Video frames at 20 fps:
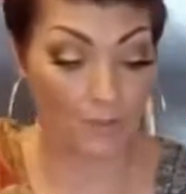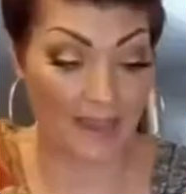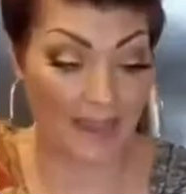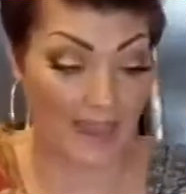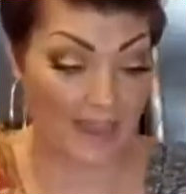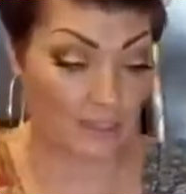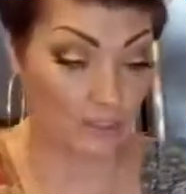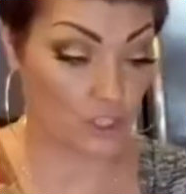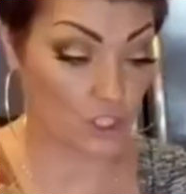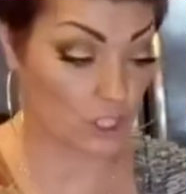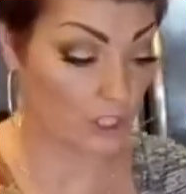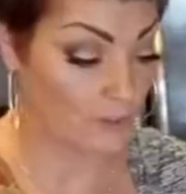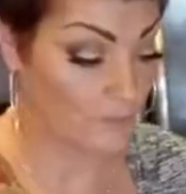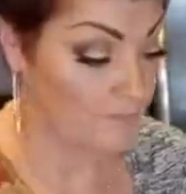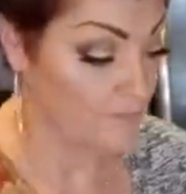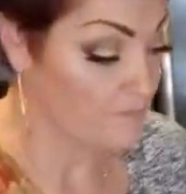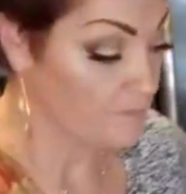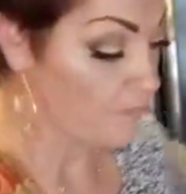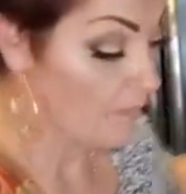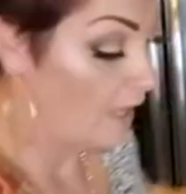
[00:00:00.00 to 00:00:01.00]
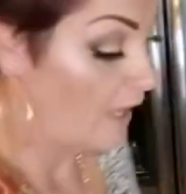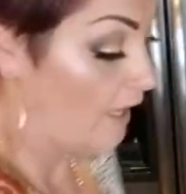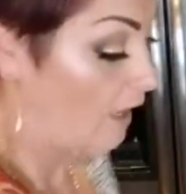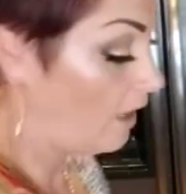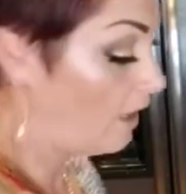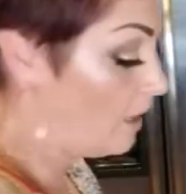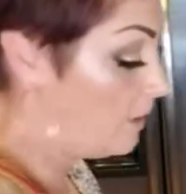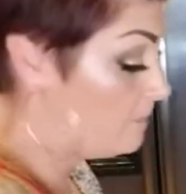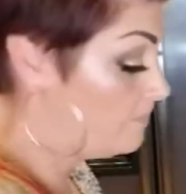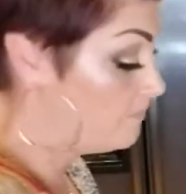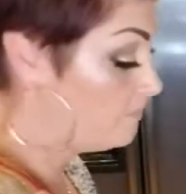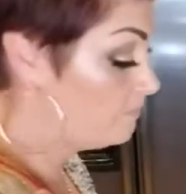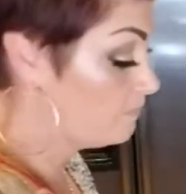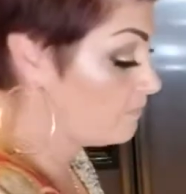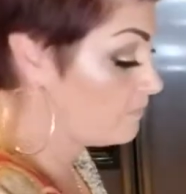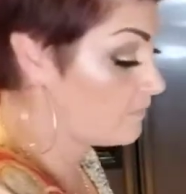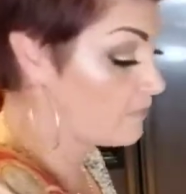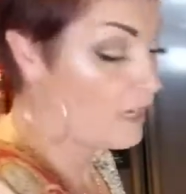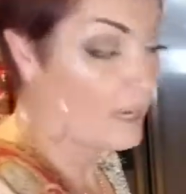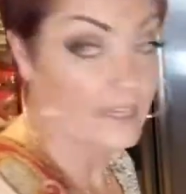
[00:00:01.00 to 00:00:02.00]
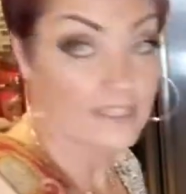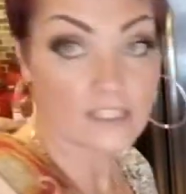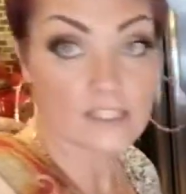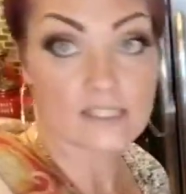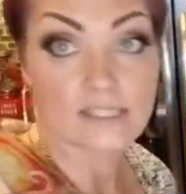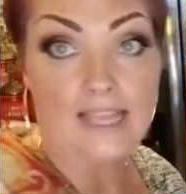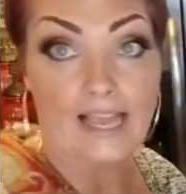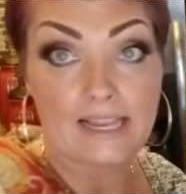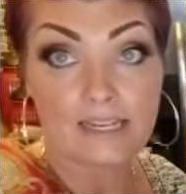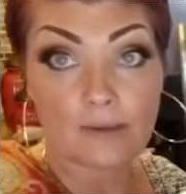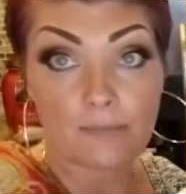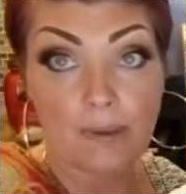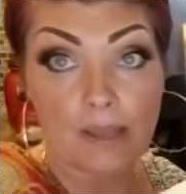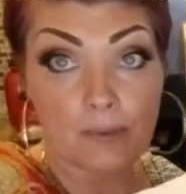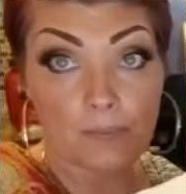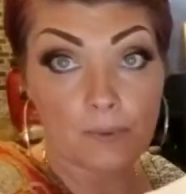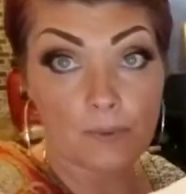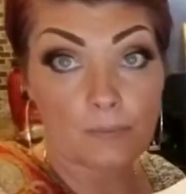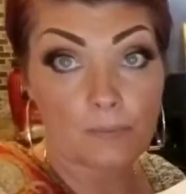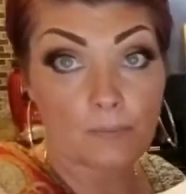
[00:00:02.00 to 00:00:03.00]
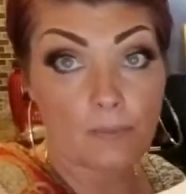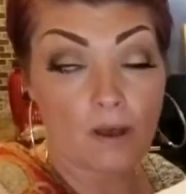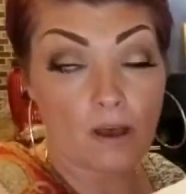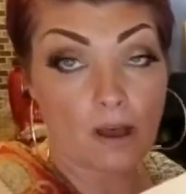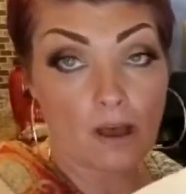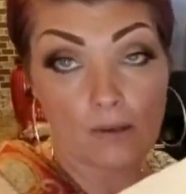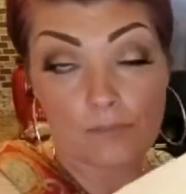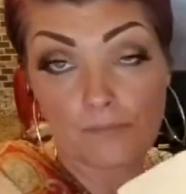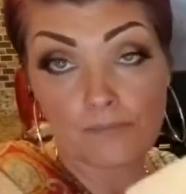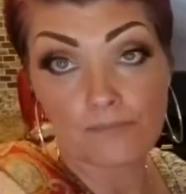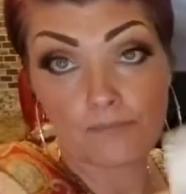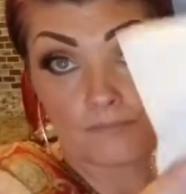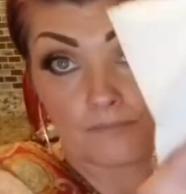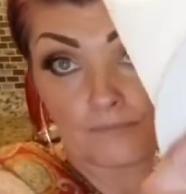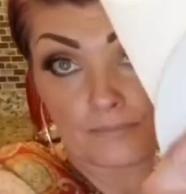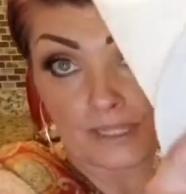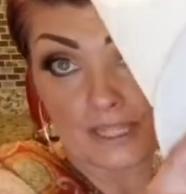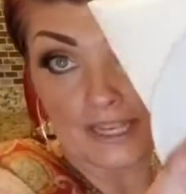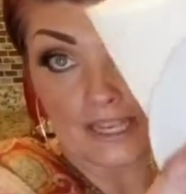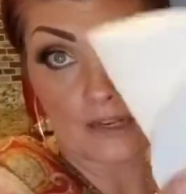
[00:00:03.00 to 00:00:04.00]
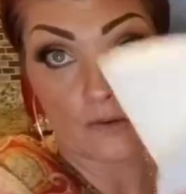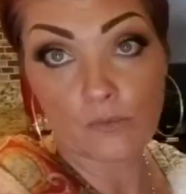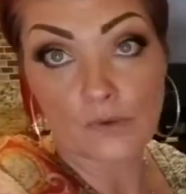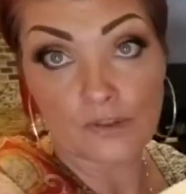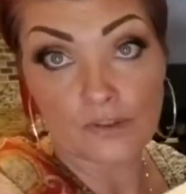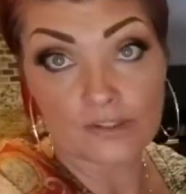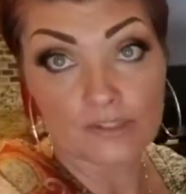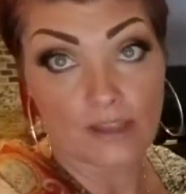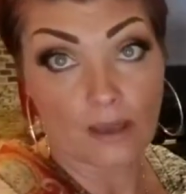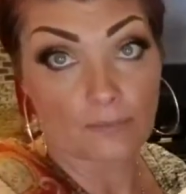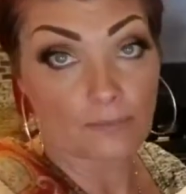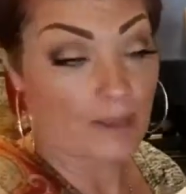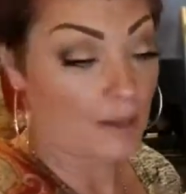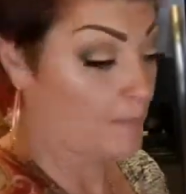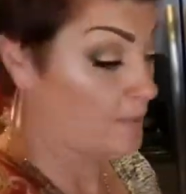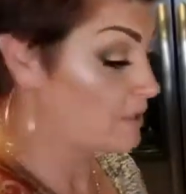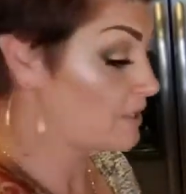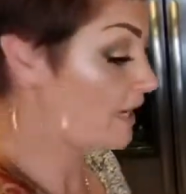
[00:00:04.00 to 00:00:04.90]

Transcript: batch. I just line a paper plate with some paper